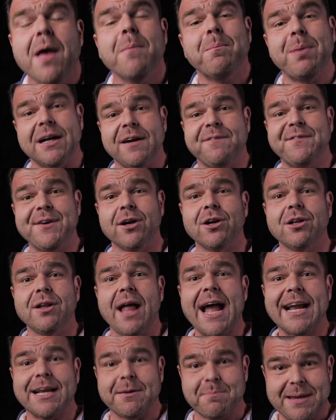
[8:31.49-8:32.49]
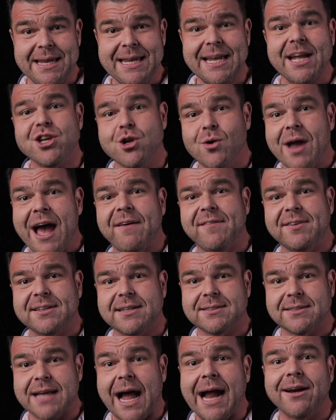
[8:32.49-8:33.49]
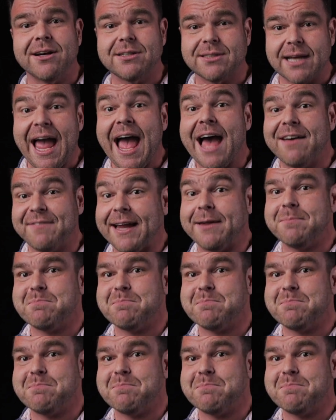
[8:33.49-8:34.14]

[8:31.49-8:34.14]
But if you're like me and you have a desire to have a